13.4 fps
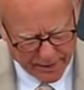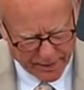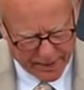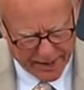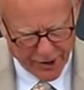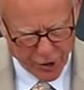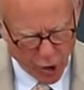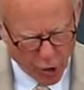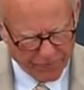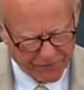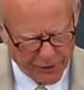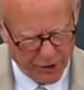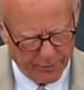and no
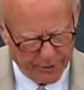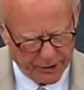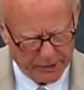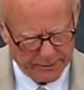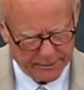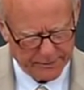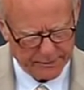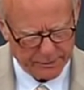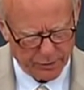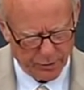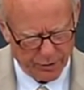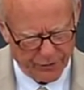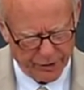farmer
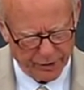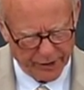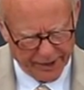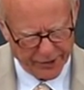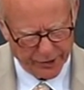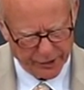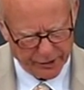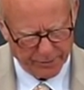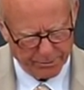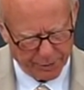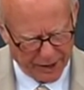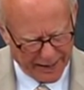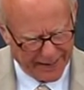or their lender can
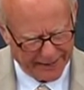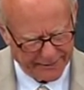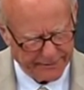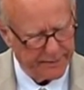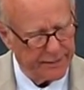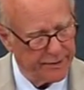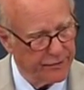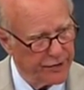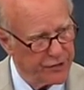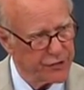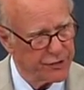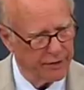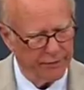plan in
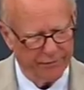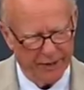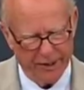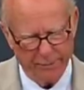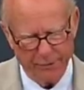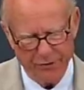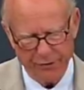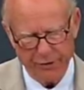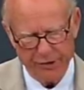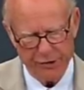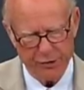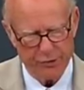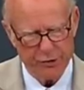this environment. There
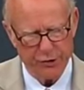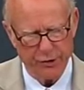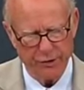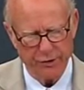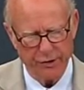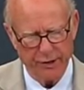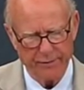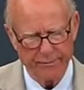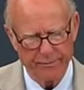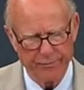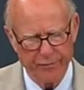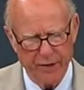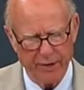is no certainty.
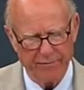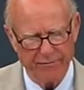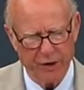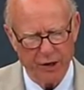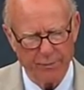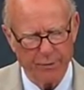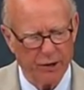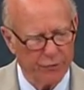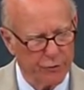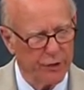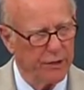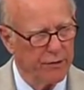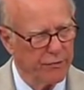In farm
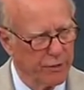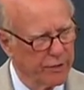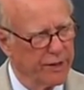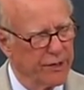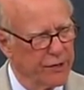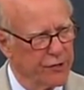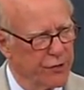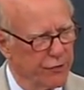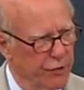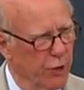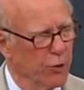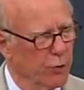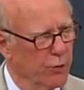country, there is
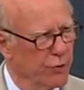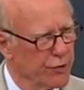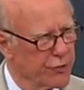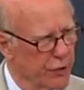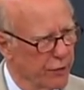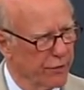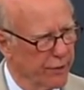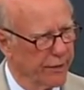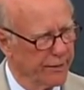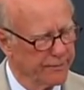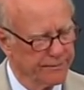no certainty.